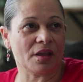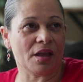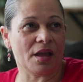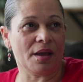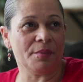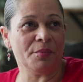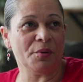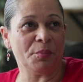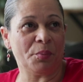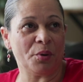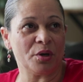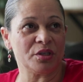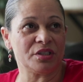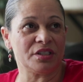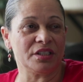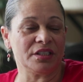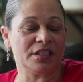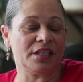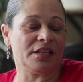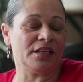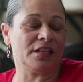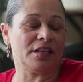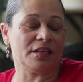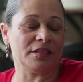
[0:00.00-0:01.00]
I'm a person
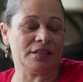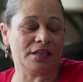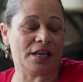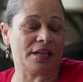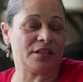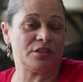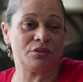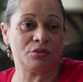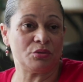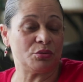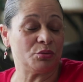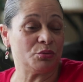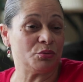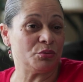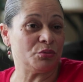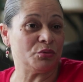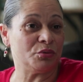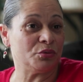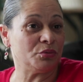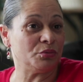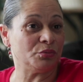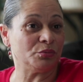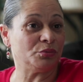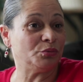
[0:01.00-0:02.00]
that, that likes
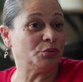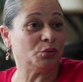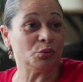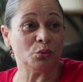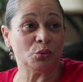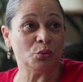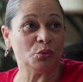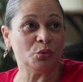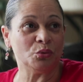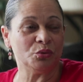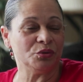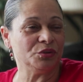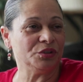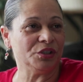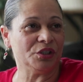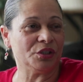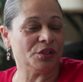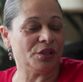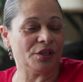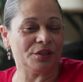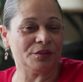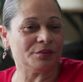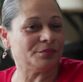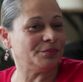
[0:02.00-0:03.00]
to do, you
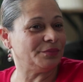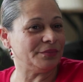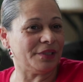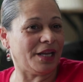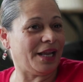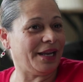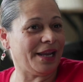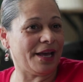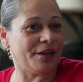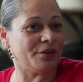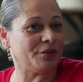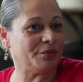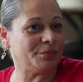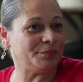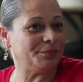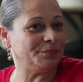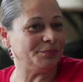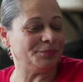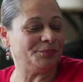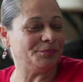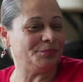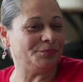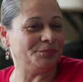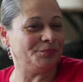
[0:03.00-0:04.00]
know, a lot of
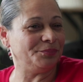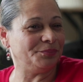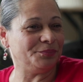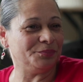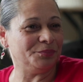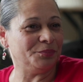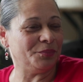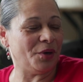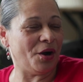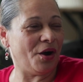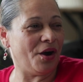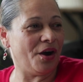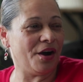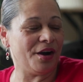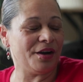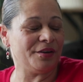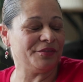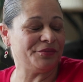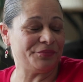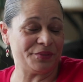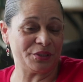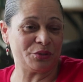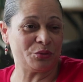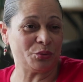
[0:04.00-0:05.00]
uh,
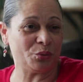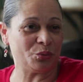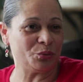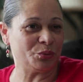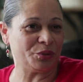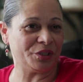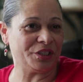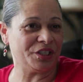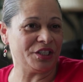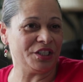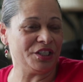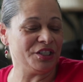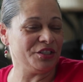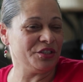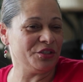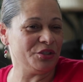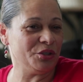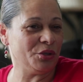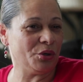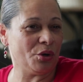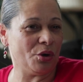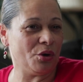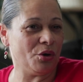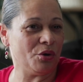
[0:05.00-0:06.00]
physical things,
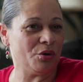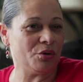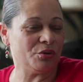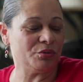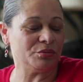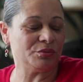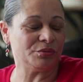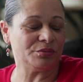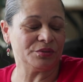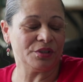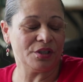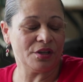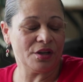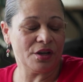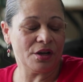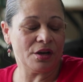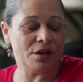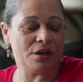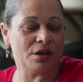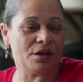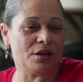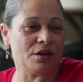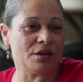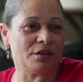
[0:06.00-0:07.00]
you know,
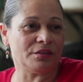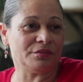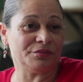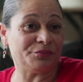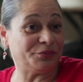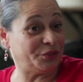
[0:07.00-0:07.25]
uh,